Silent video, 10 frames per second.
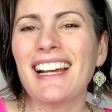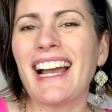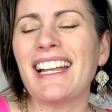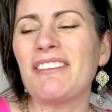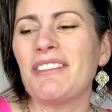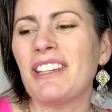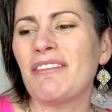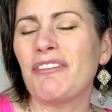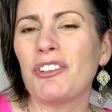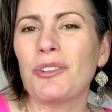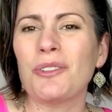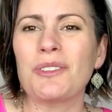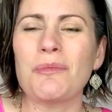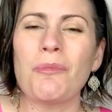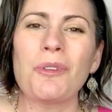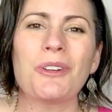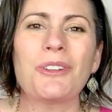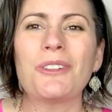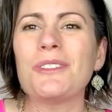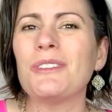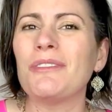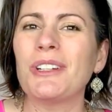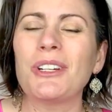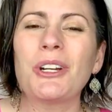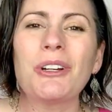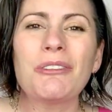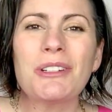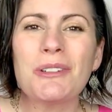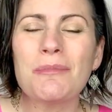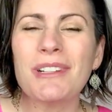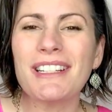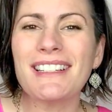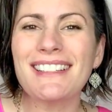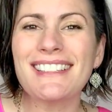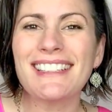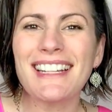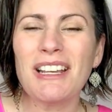kind of give her some words of encouragement,